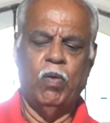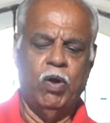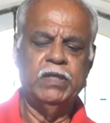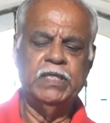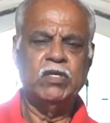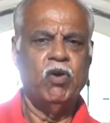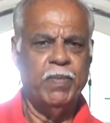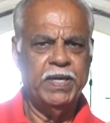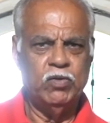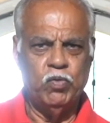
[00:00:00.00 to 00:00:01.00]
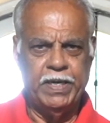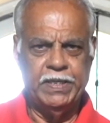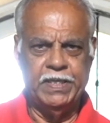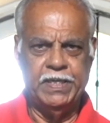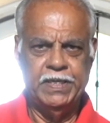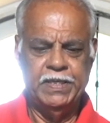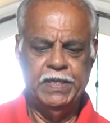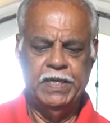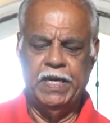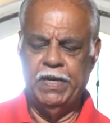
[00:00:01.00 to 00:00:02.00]
All this combined together
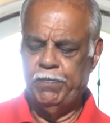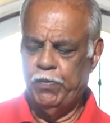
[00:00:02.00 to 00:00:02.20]
and